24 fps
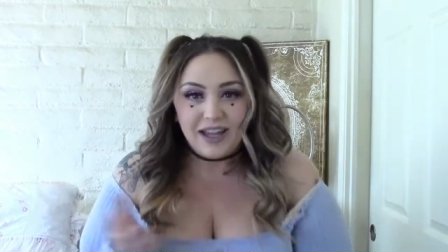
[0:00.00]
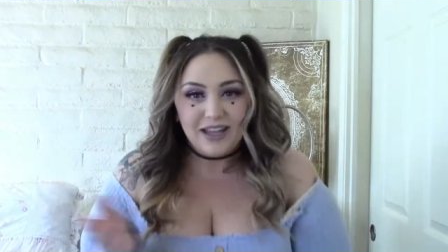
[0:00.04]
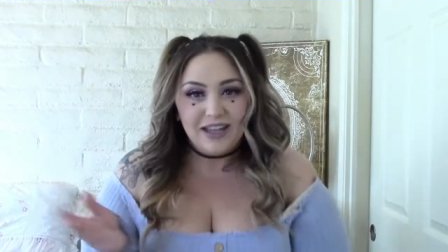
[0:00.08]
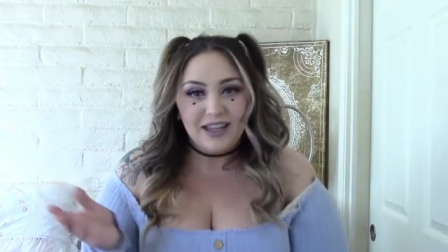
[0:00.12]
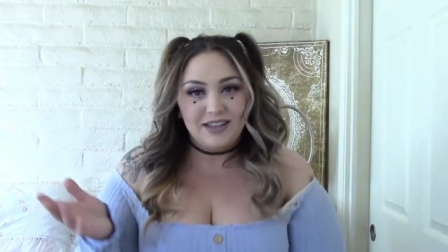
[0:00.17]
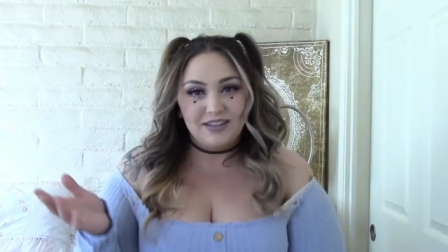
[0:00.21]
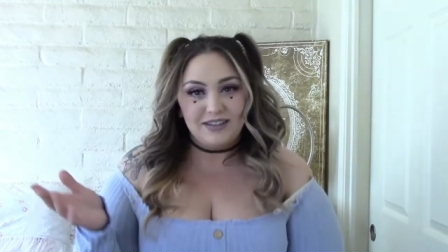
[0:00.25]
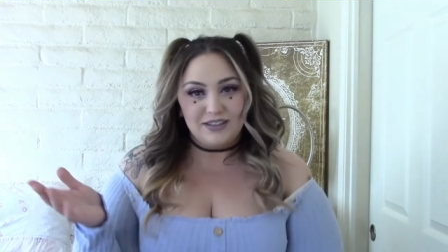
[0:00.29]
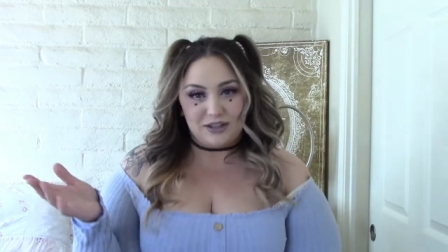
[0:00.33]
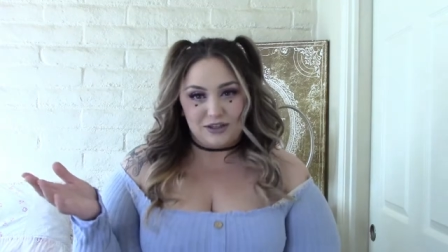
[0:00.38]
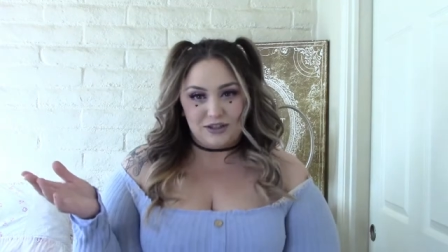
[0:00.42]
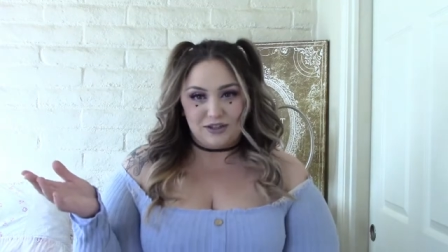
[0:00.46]

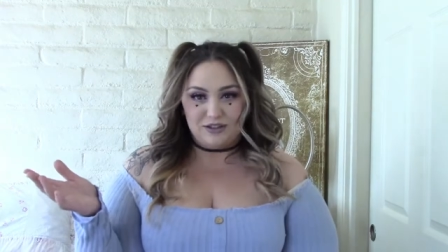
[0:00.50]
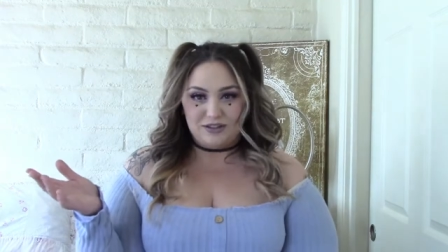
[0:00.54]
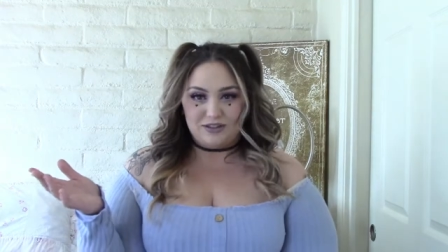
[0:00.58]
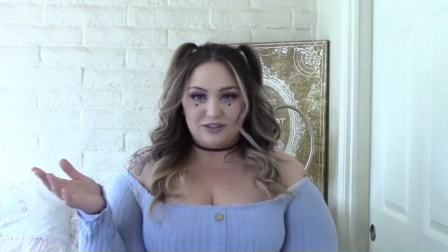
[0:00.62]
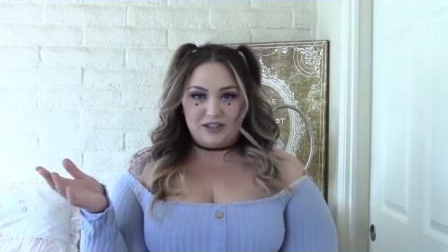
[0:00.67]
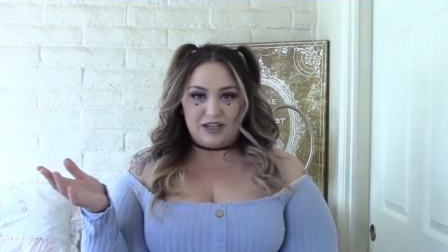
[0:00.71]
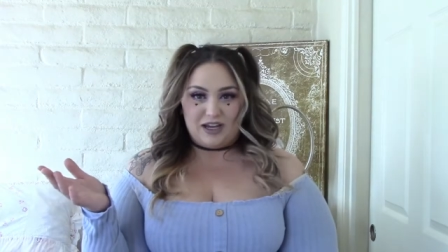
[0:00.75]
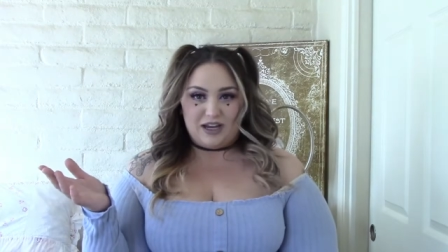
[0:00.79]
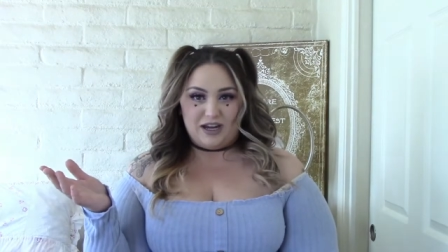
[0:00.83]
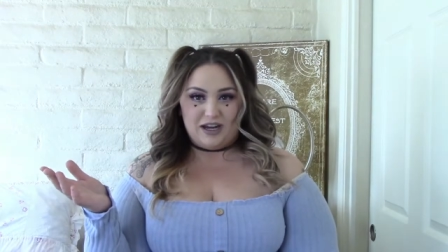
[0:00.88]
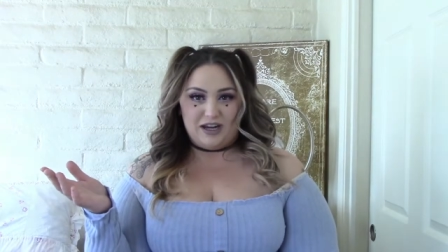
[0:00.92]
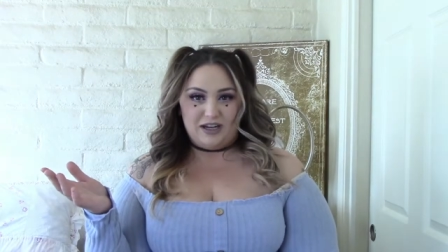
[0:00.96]
guess it looks
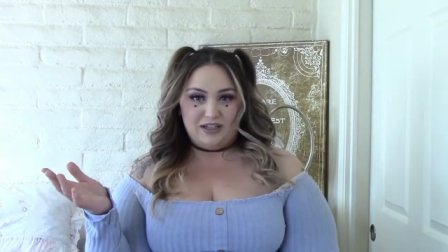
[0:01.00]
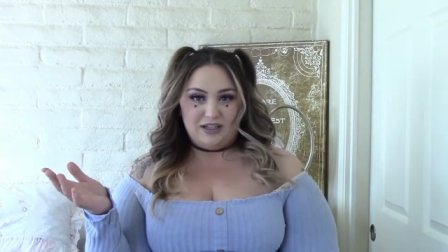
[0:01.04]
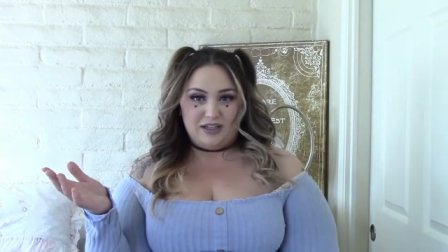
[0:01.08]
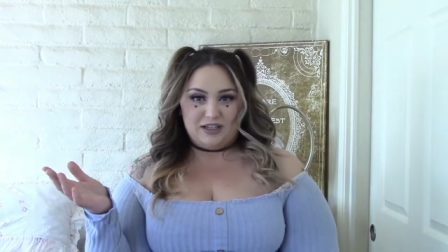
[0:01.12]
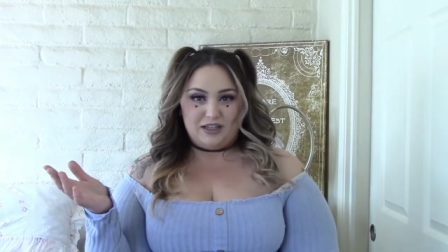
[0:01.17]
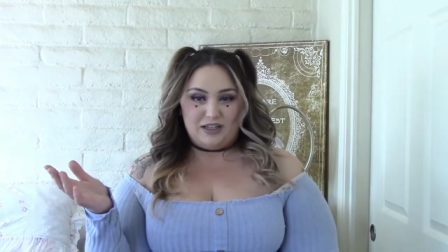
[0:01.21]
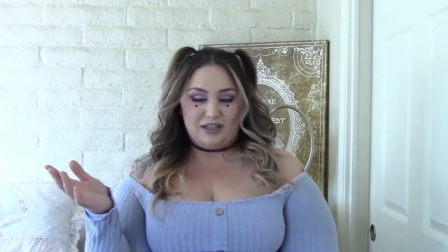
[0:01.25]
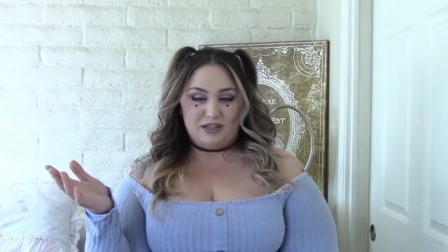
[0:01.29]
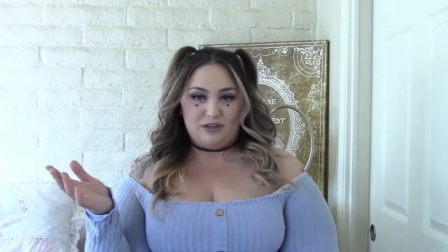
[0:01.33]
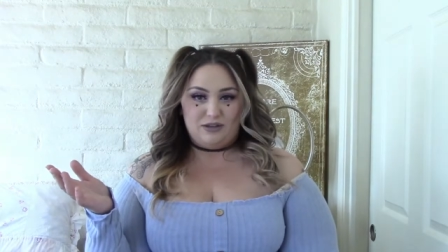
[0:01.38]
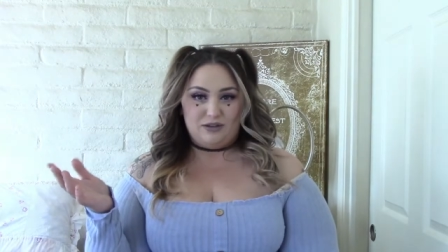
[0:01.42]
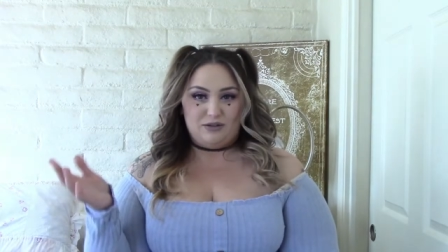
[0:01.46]
kind of
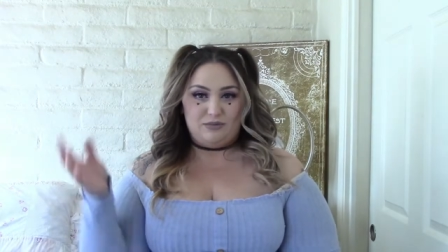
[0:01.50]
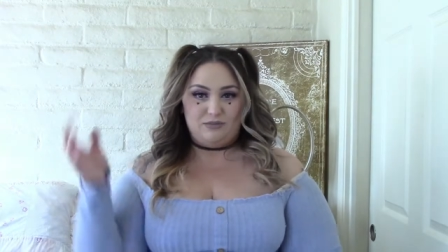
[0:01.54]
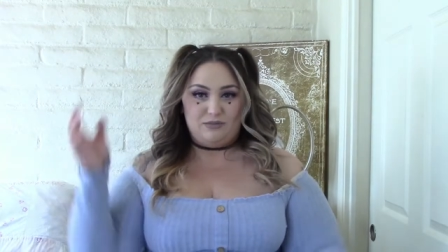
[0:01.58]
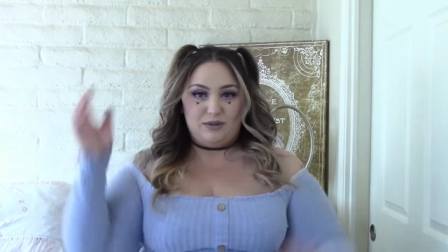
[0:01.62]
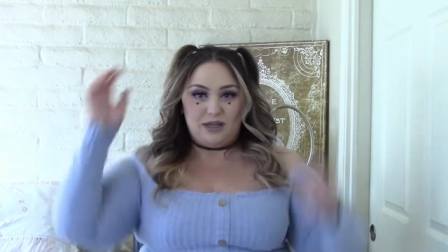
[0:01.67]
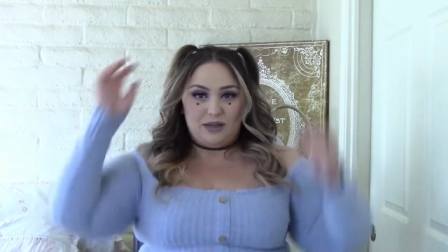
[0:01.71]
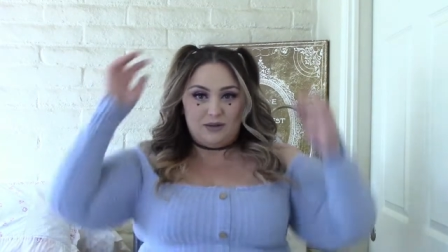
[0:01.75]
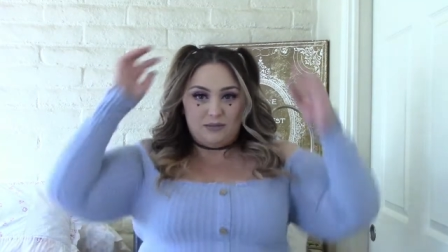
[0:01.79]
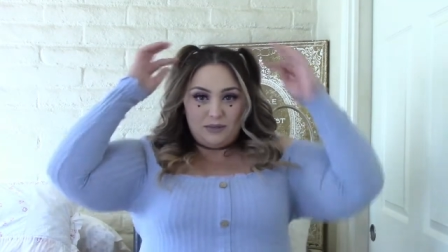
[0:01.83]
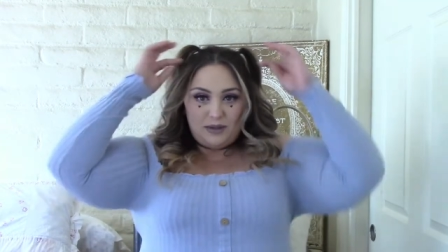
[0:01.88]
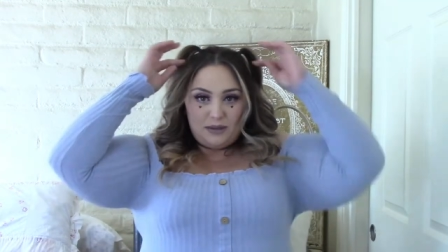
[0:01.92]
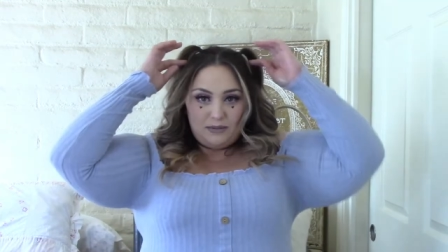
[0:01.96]
cute,
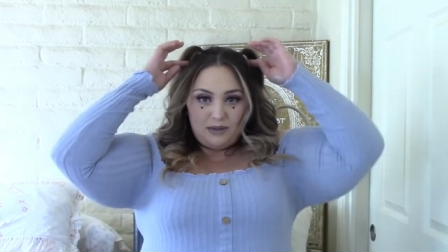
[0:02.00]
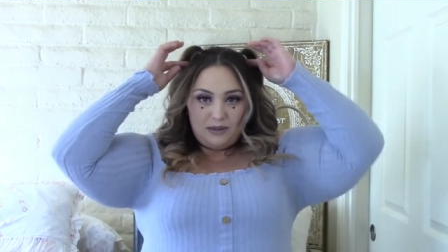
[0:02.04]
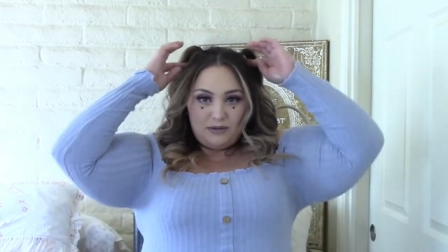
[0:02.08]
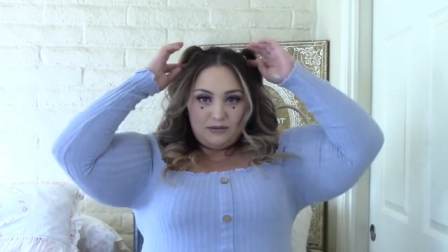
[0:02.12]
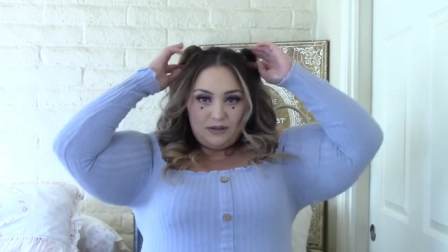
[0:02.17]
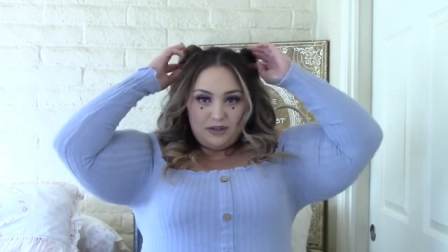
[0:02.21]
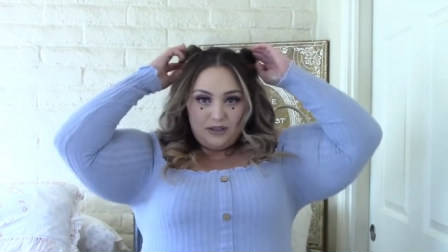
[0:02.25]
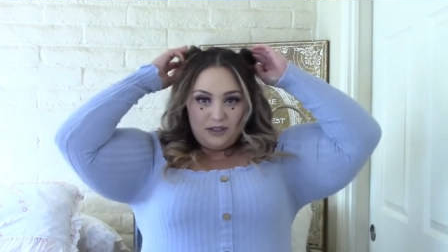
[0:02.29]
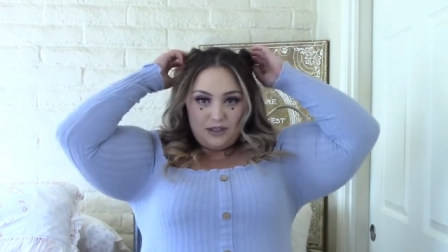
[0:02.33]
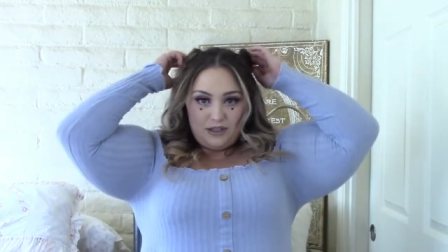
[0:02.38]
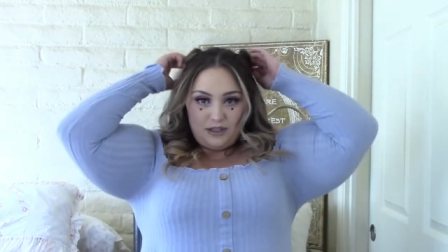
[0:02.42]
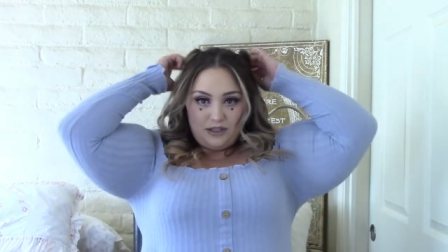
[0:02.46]
but maybe it
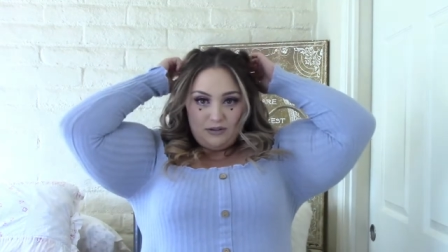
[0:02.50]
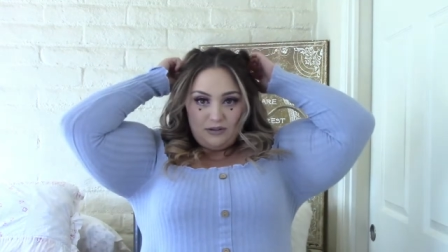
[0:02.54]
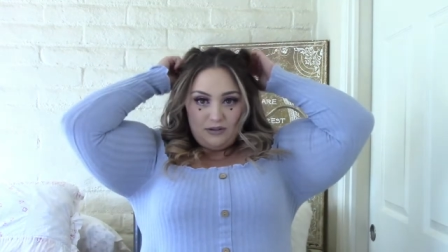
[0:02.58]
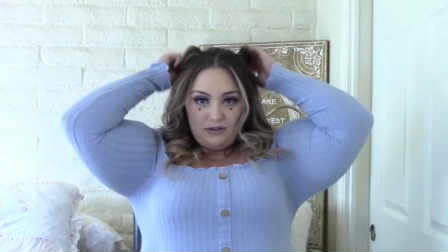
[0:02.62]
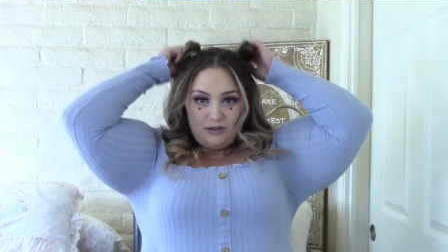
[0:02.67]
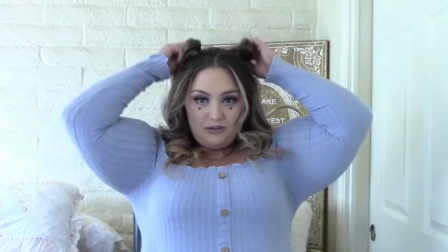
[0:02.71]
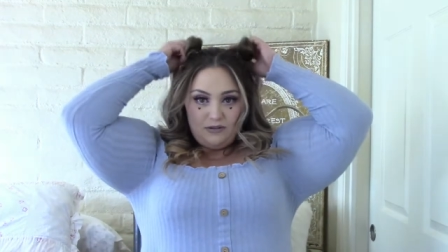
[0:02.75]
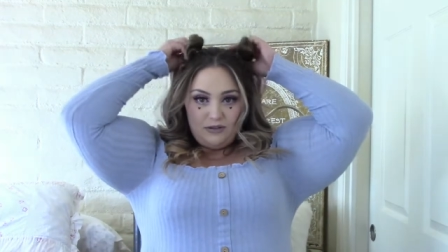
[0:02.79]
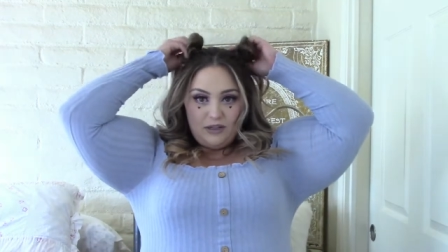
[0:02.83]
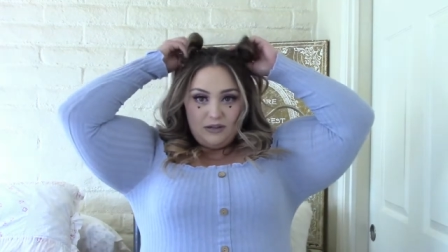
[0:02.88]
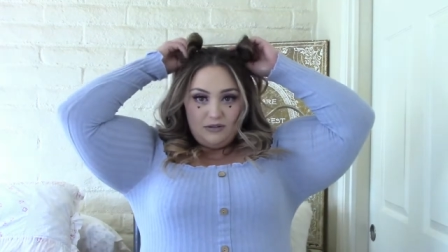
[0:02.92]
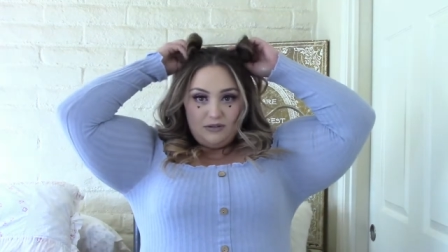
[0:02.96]
would look cuter
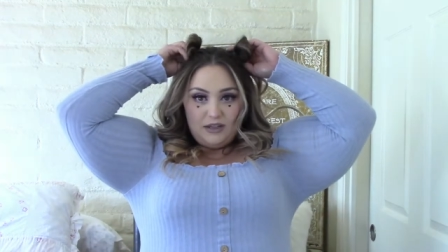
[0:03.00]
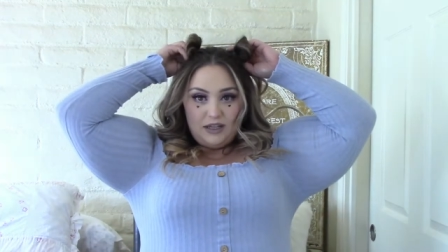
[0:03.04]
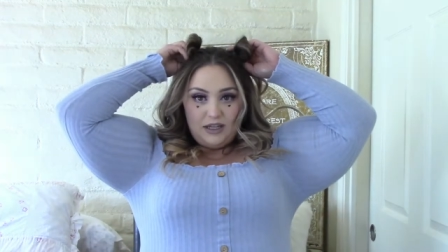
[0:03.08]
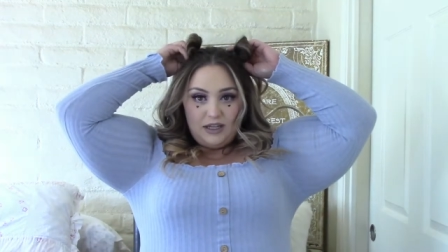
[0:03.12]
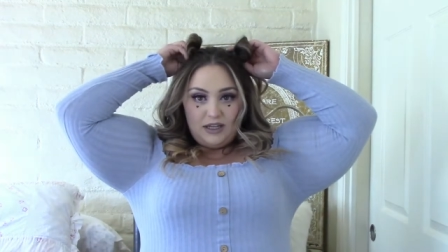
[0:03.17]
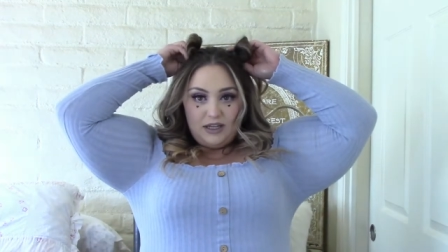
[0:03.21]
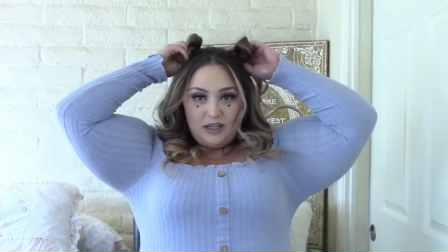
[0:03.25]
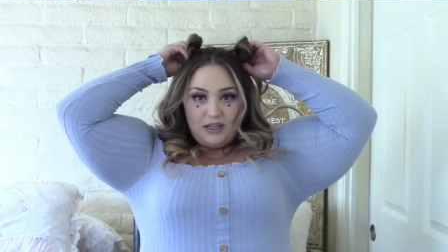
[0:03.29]
if they were like